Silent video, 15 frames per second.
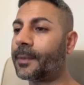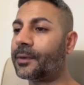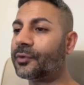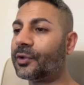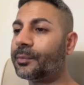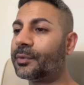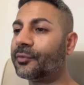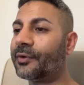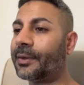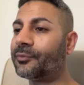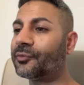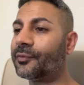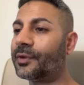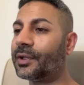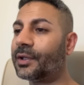deeper realms
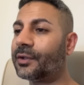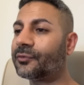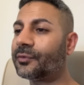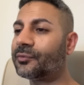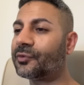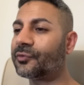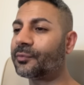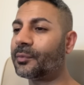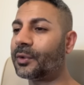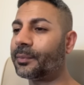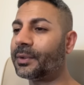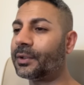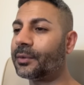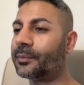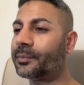of the ear. So I'm just
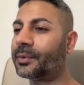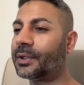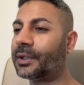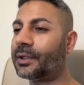mopping up here.